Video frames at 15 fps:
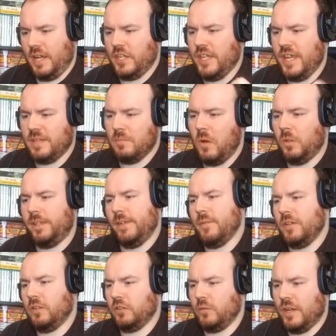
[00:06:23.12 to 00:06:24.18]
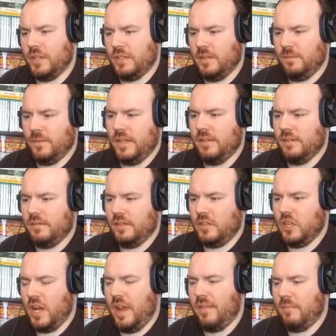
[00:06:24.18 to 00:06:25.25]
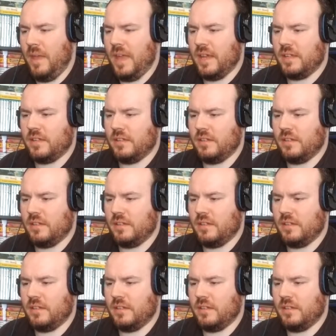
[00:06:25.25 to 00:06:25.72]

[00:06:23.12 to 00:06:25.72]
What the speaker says: actually gets more difficult to actually defeat the giant mech.